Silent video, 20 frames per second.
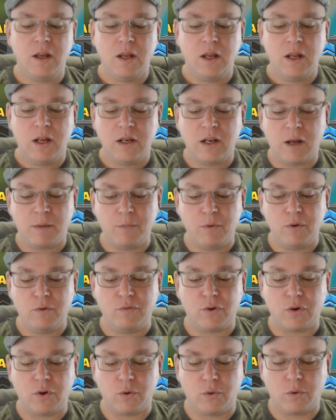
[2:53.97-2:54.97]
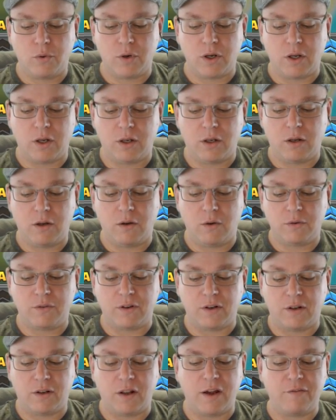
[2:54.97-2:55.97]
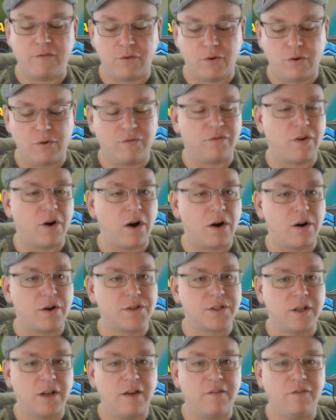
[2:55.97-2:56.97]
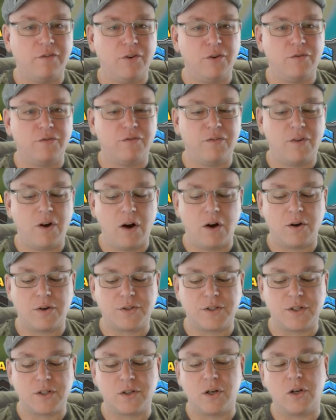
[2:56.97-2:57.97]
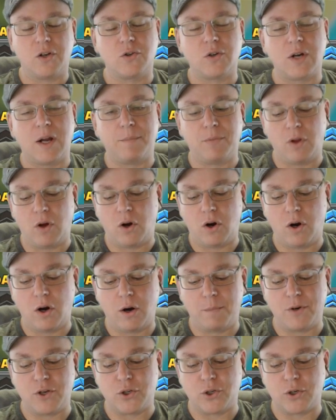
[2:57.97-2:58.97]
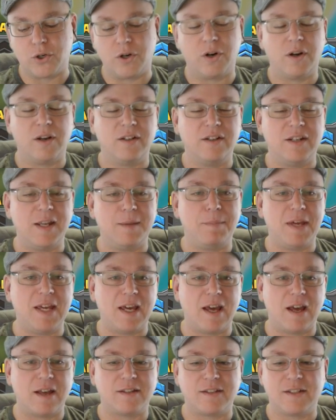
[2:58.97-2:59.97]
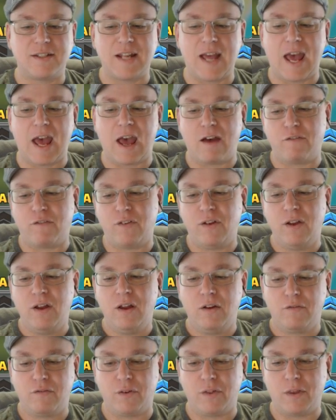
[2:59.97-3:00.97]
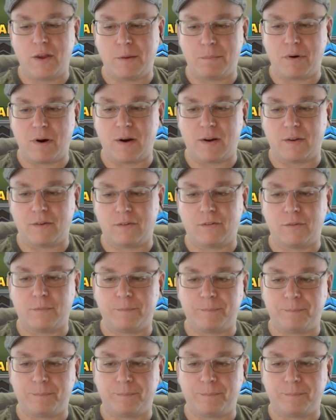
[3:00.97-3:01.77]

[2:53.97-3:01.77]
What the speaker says: Now moving on along to Liferoot Forest. Liferoot Forest is going to drop the Harbinger Dps Staff for the Apprentice.